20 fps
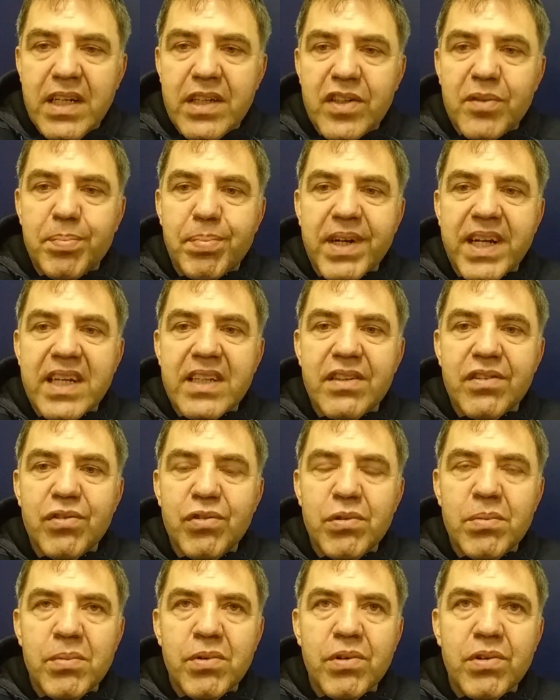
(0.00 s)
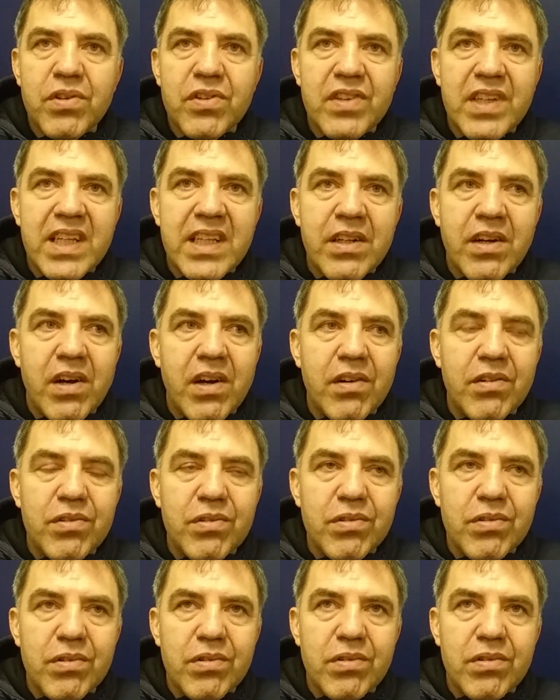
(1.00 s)
spread rumors. They know how
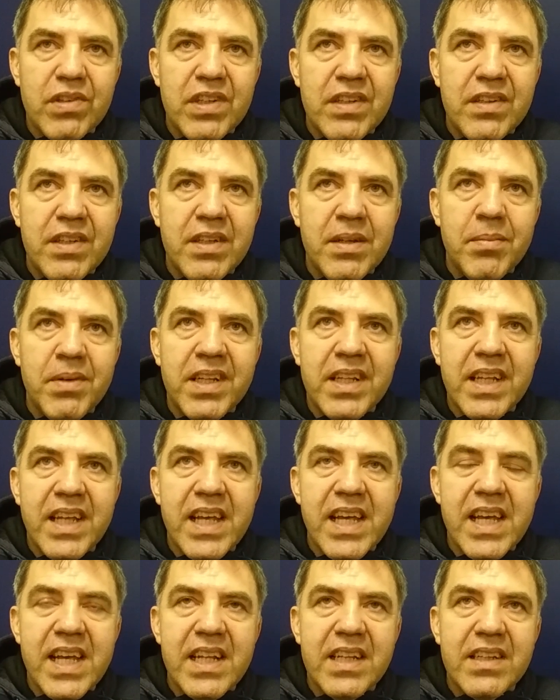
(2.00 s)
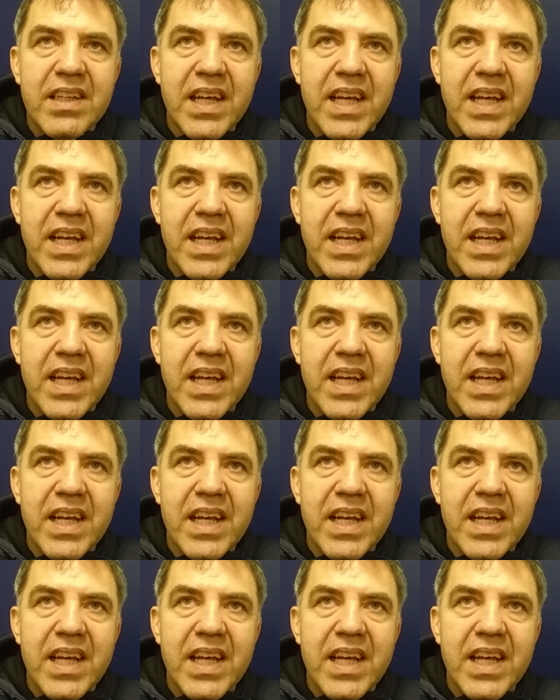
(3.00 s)
to intimidate,